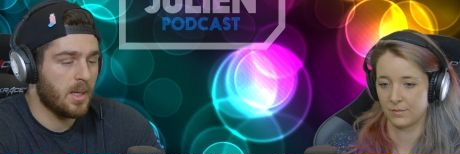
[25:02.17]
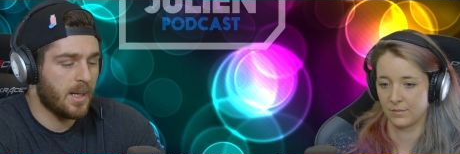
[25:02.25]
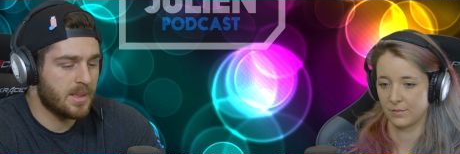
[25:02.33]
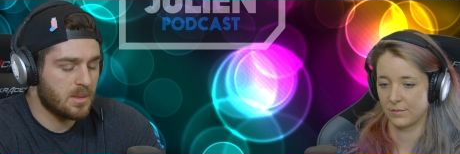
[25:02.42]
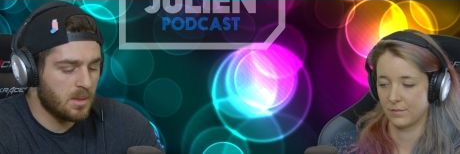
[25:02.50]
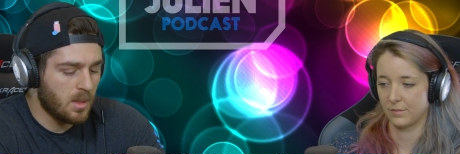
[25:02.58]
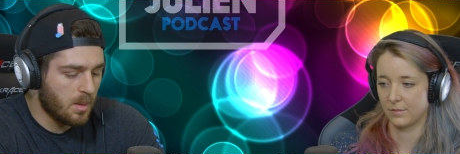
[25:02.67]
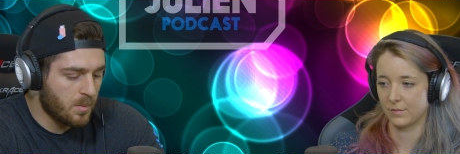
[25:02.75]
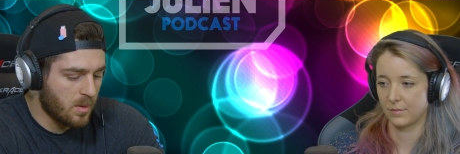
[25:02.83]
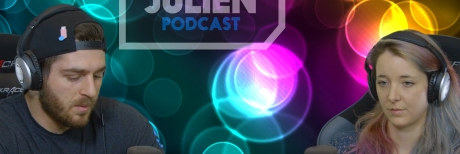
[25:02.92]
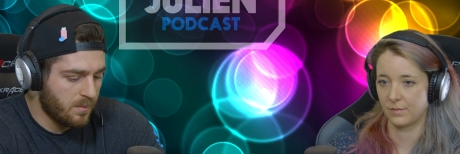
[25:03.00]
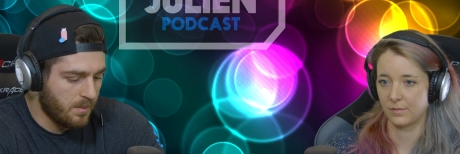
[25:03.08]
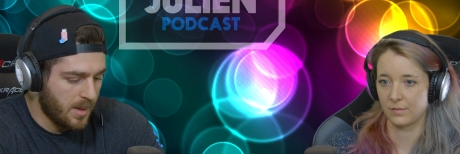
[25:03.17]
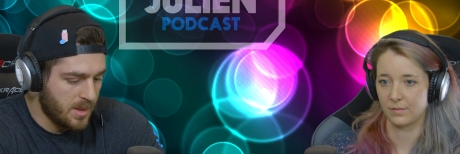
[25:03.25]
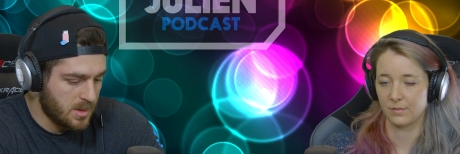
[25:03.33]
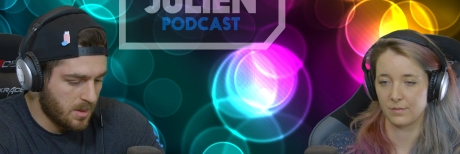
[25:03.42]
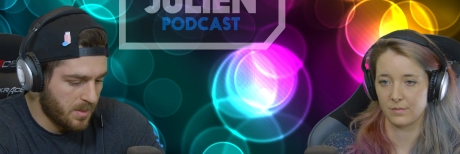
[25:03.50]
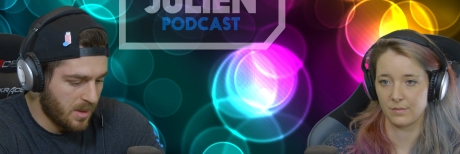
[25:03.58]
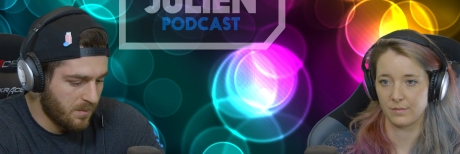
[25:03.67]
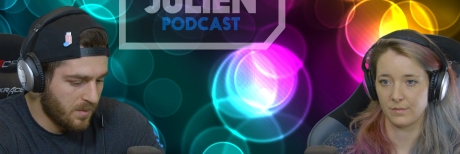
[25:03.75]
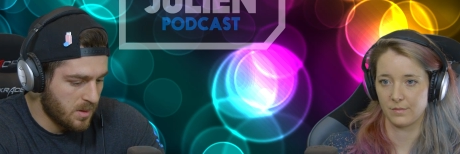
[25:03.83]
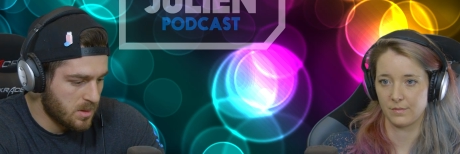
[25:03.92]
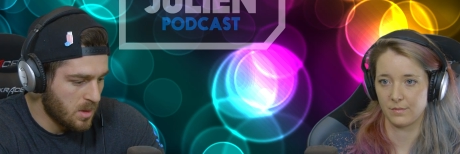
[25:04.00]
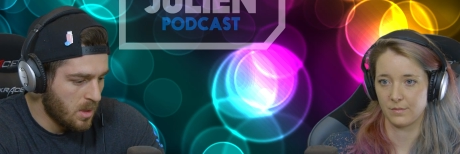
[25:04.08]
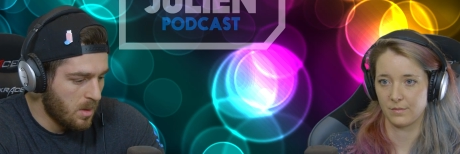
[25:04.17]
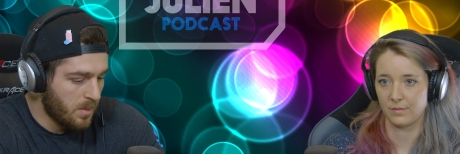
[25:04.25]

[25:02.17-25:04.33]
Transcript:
Speaker 1: It has a number of amazing benefits.